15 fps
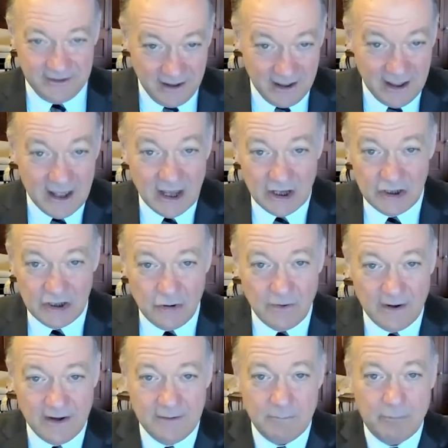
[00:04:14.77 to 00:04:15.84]
And
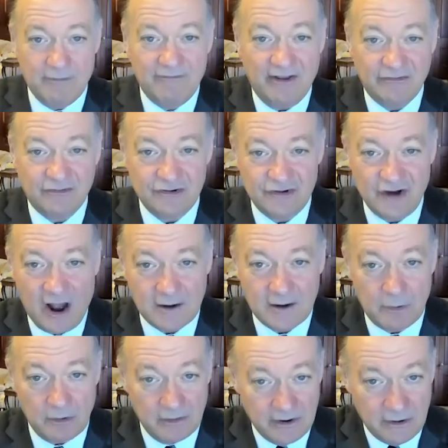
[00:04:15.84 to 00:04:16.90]
you and Professor
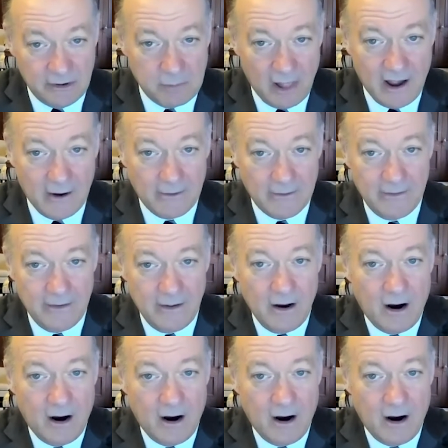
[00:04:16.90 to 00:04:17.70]
Jacques Berlinerblaum,